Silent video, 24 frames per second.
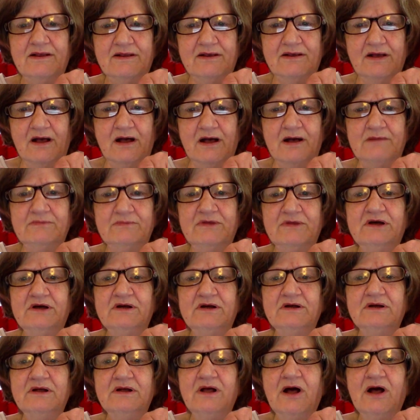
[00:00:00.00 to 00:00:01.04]

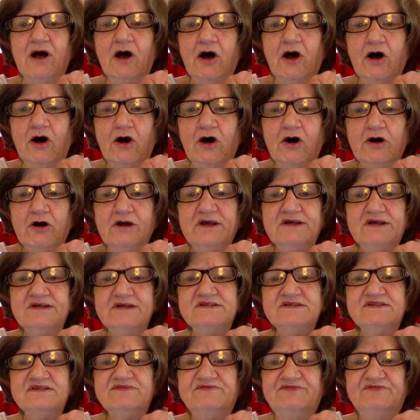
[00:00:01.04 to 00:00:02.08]
comma,
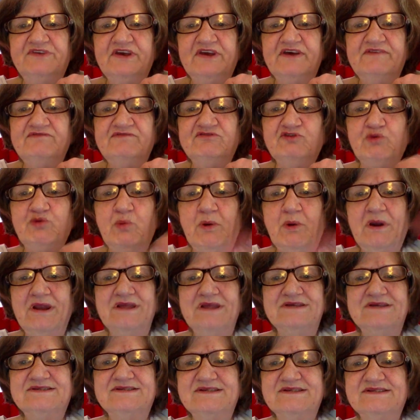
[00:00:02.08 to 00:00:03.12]
August 5th,
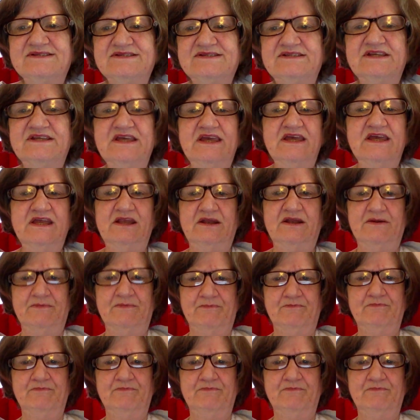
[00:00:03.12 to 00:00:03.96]
2016.